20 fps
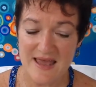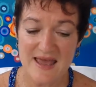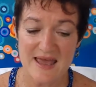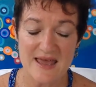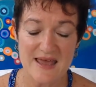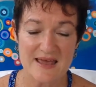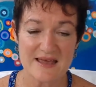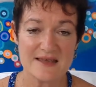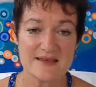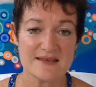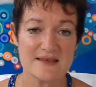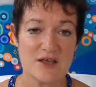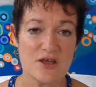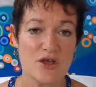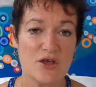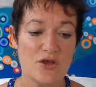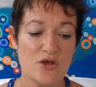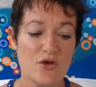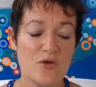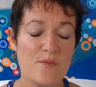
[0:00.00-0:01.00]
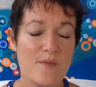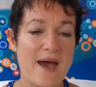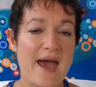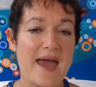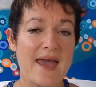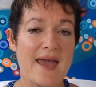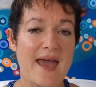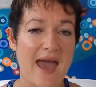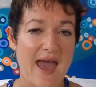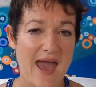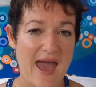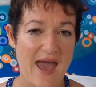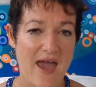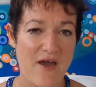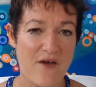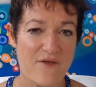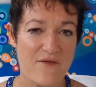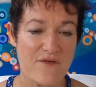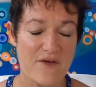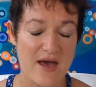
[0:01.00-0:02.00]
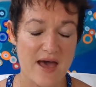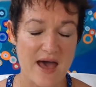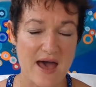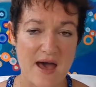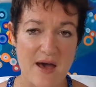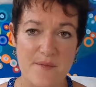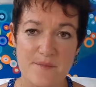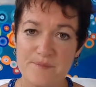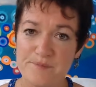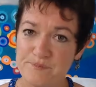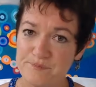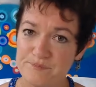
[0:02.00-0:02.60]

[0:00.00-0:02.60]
is you may find